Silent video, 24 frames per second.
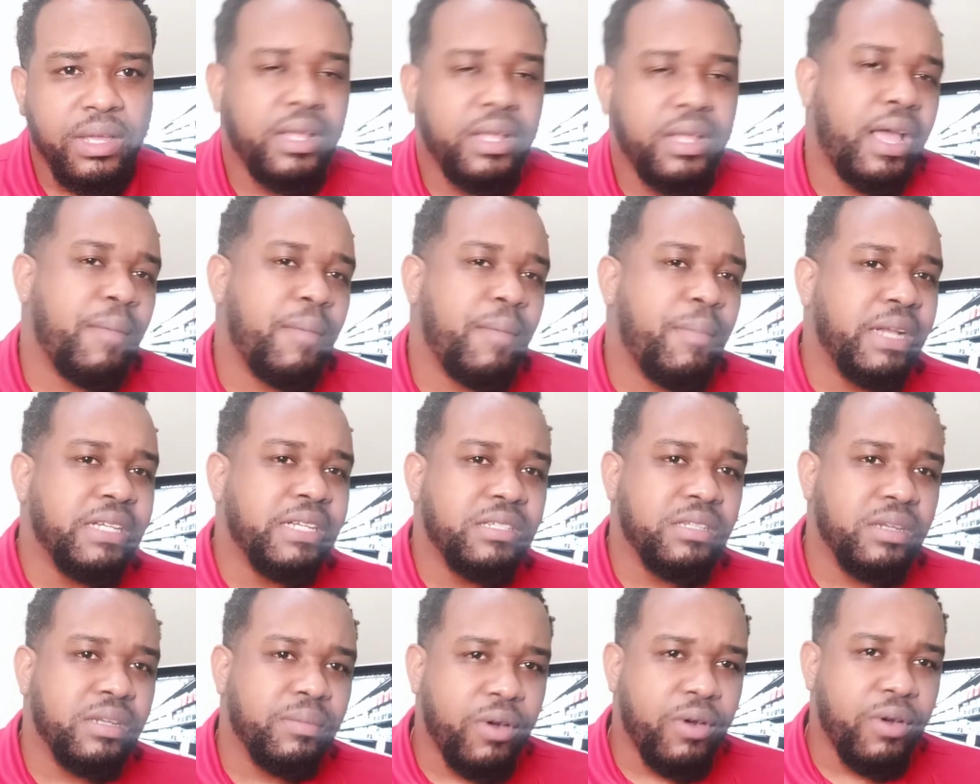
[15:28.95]
I
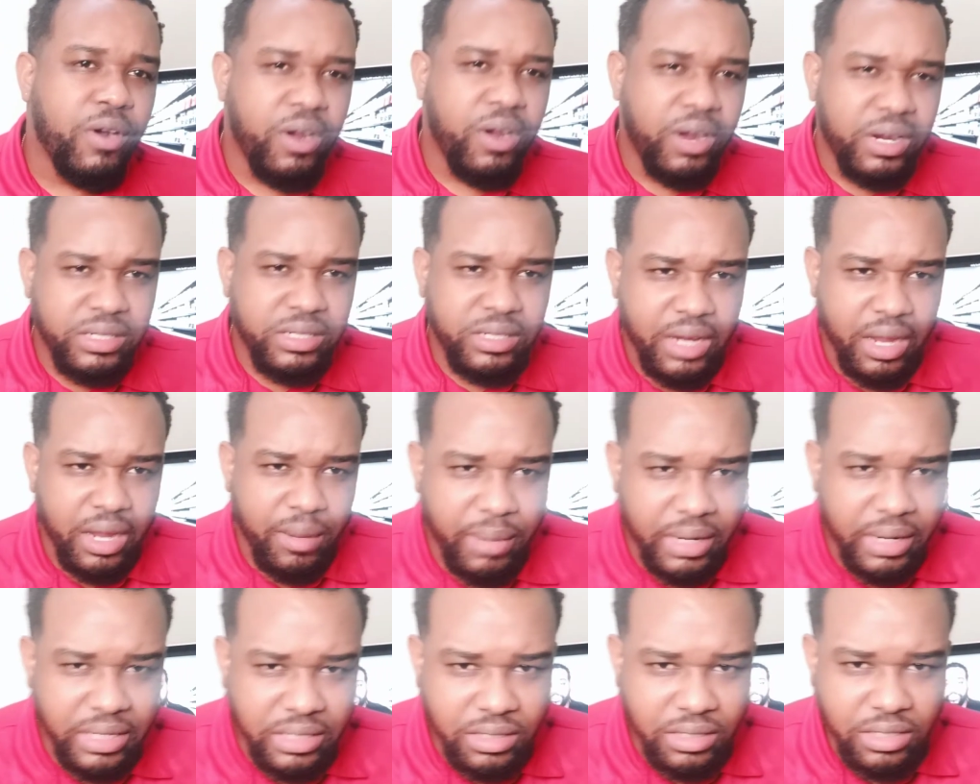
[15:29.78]
mentioned the porridge, I
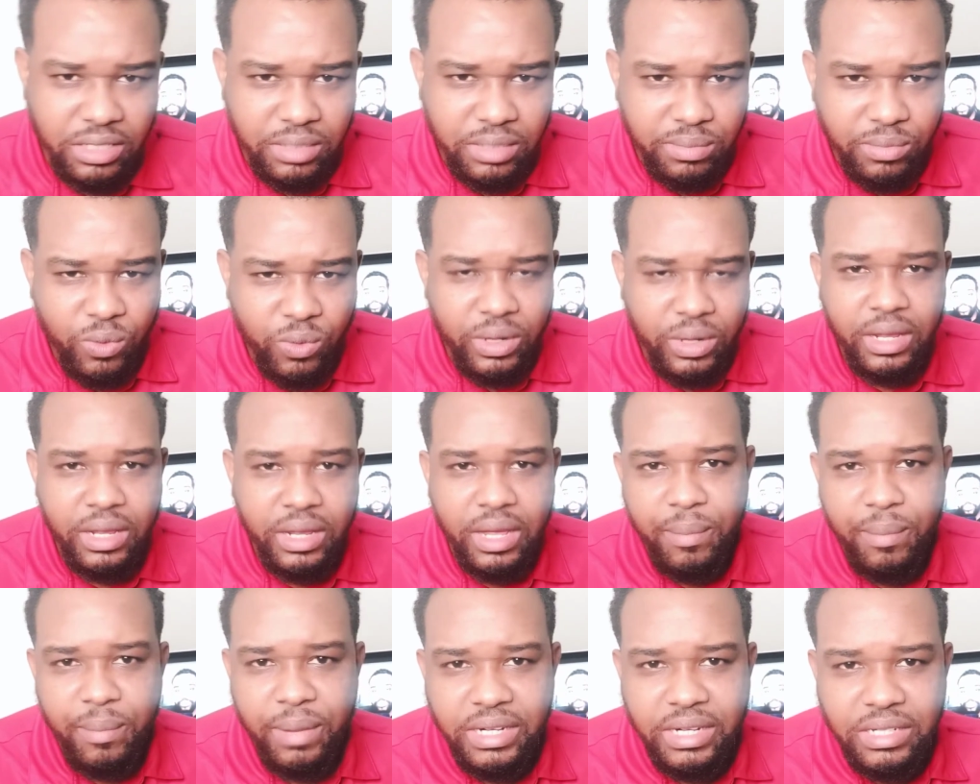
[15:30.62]
mentioned the smoothie,
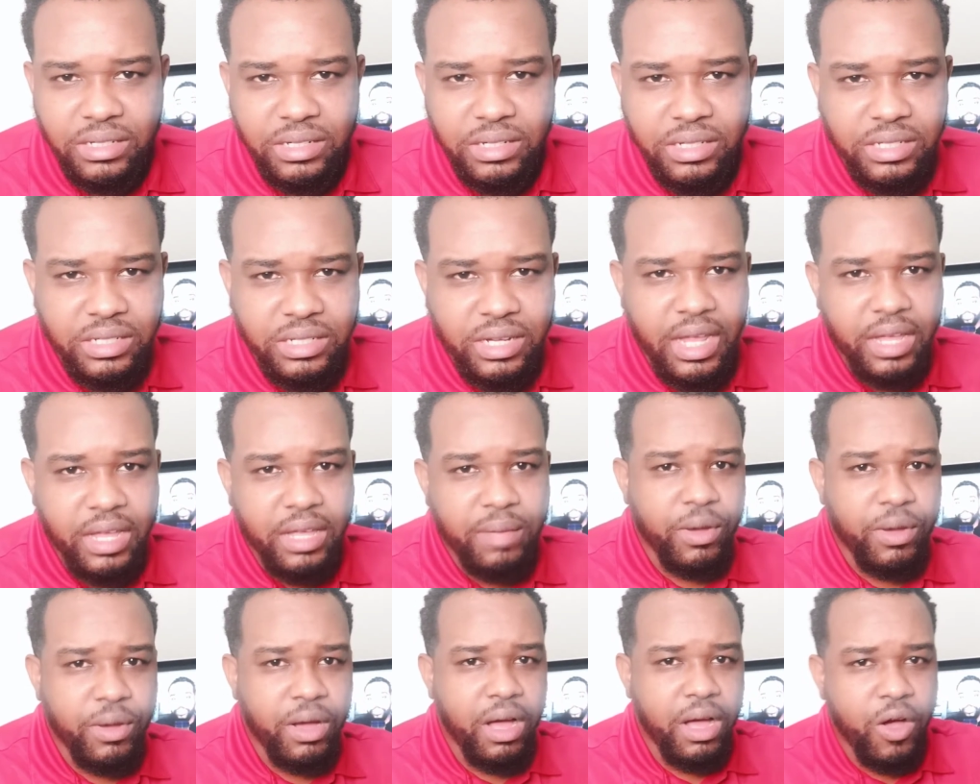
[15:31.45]
I mentioned the shake,
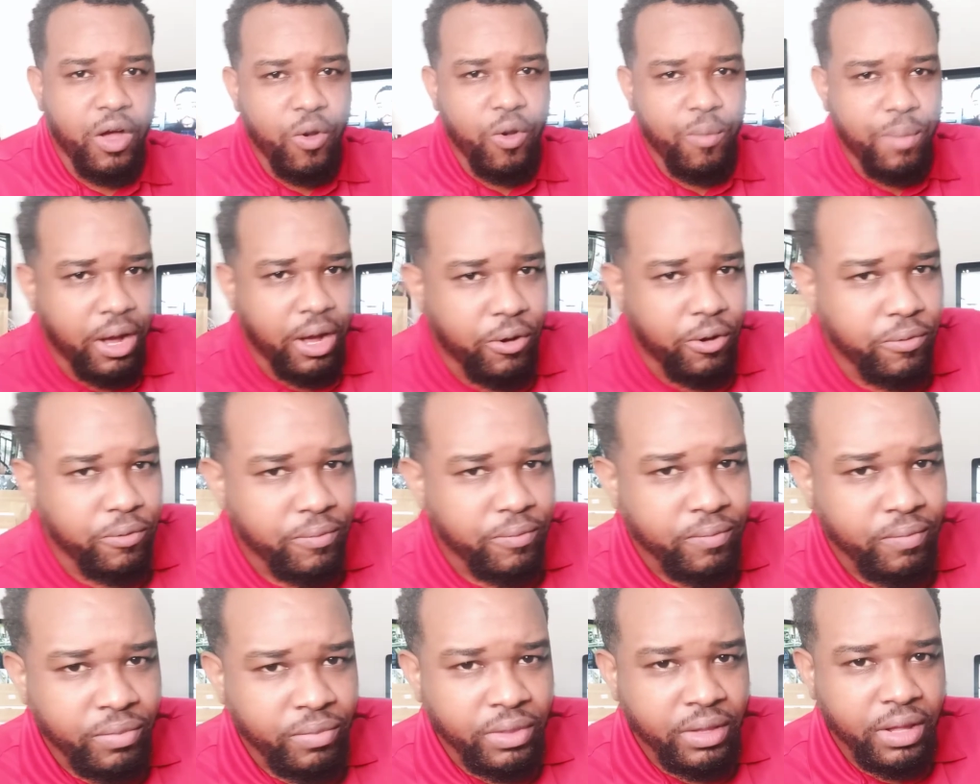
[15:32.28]
but how about
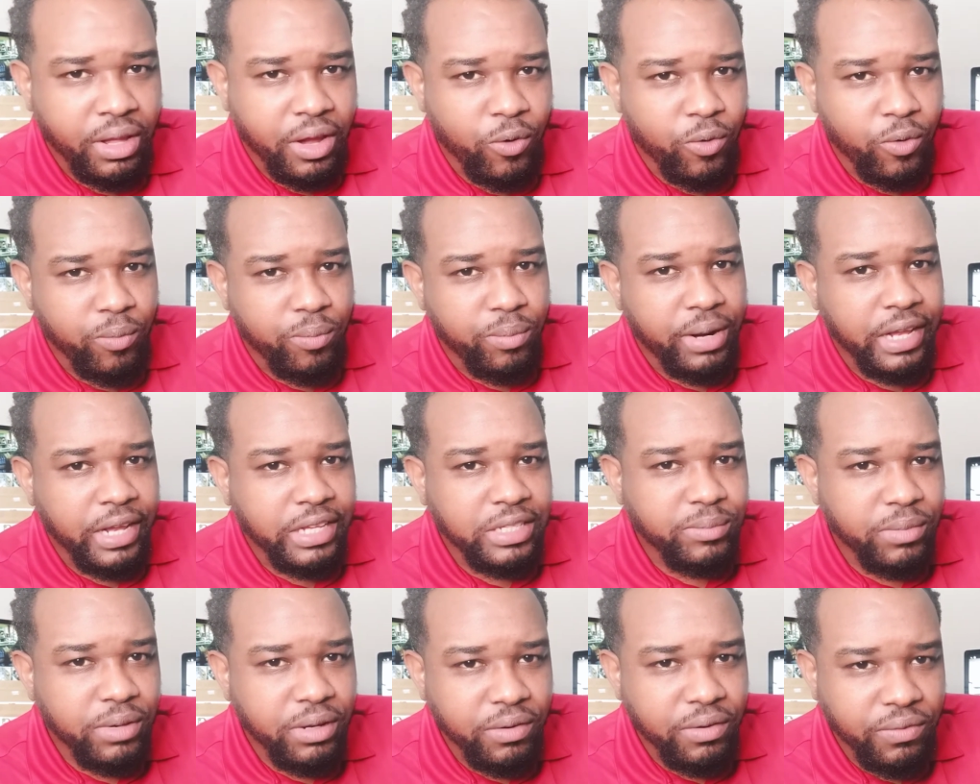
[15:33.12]
a
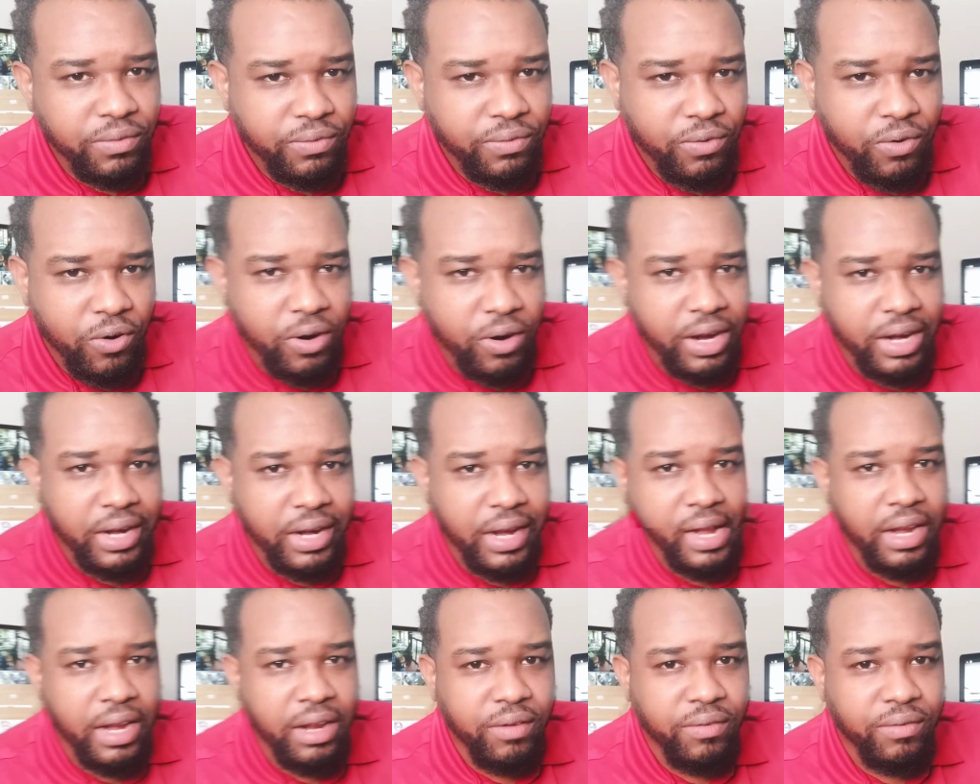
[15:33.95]
replacement for a
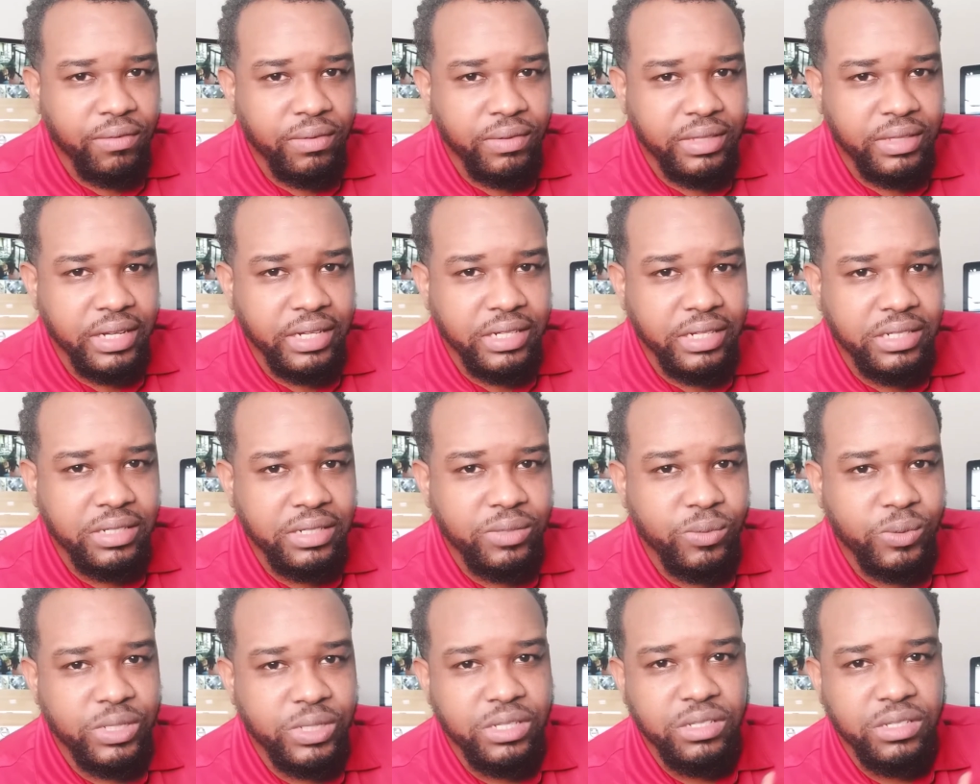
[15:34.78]
native dish
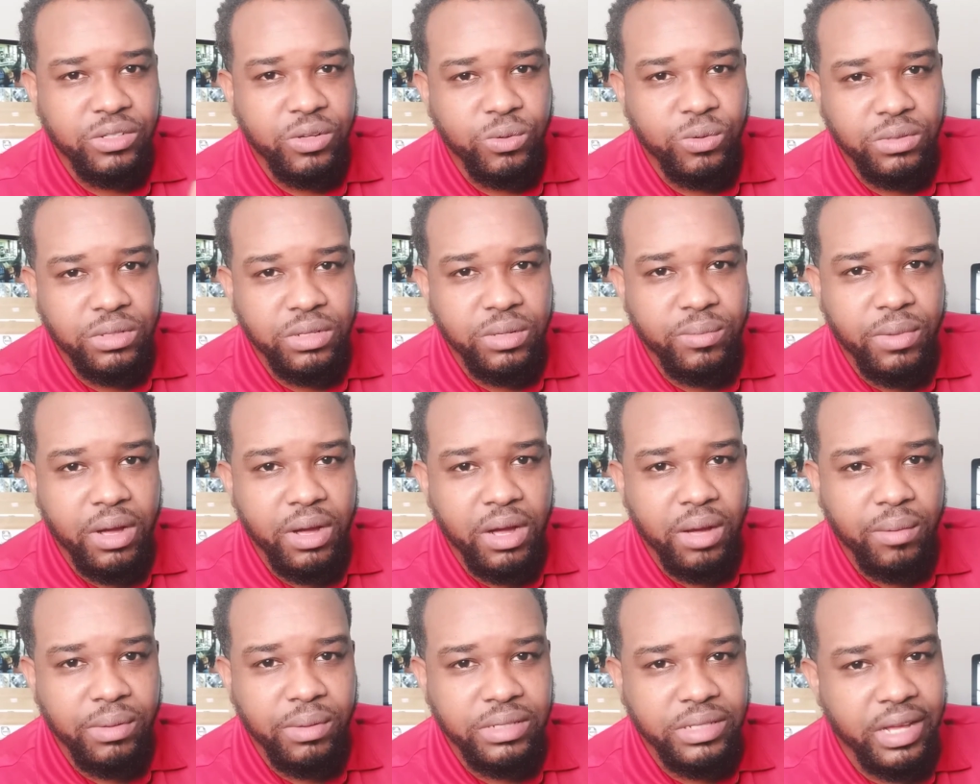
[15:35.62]
which is known to the
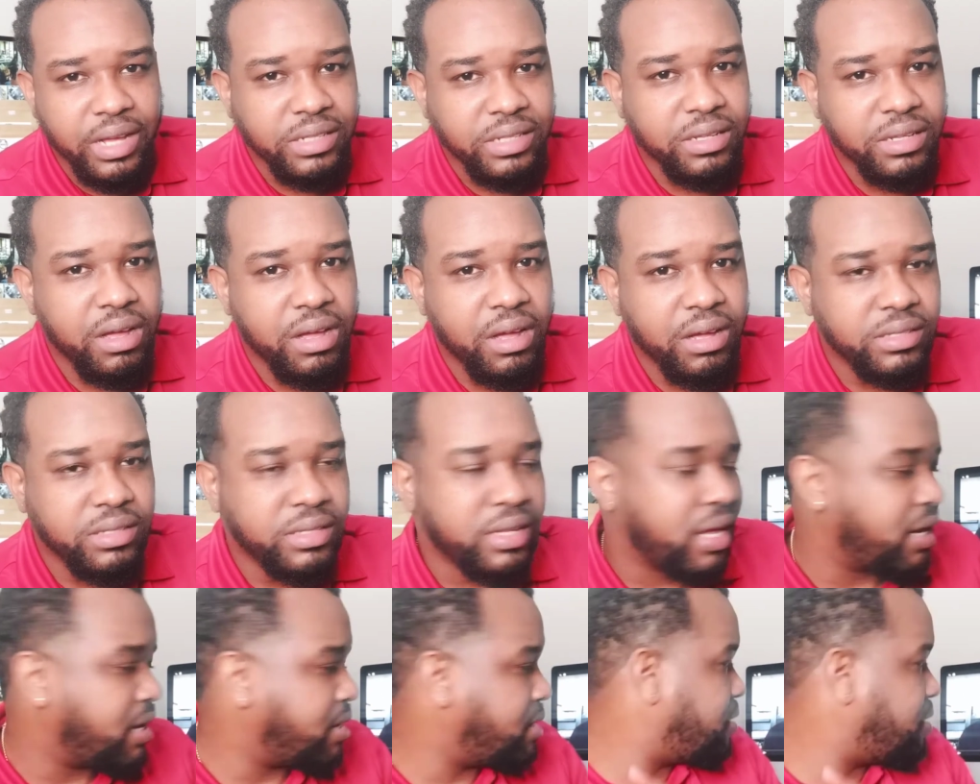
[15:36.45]
Bahamas as conch salad?